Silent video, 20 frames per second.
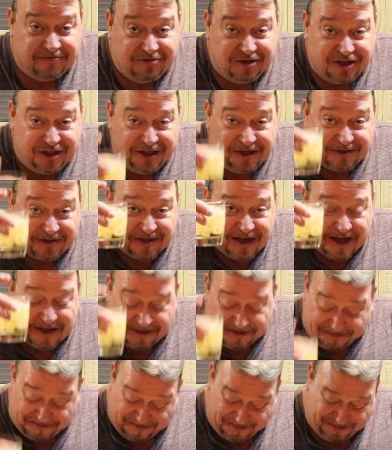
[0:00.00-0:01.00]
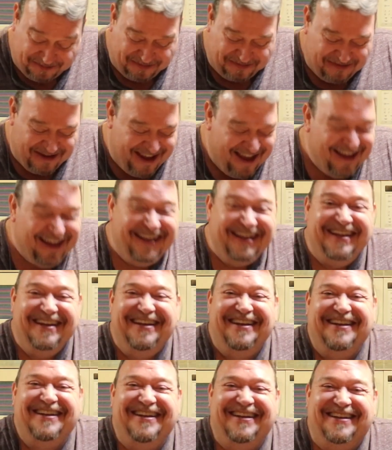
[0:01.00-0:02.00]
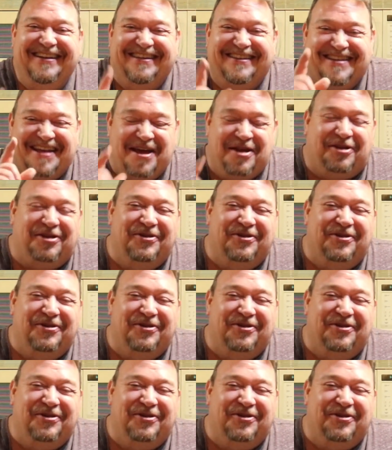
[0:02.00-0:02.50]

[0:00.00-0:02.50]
Cheers, guys. Thank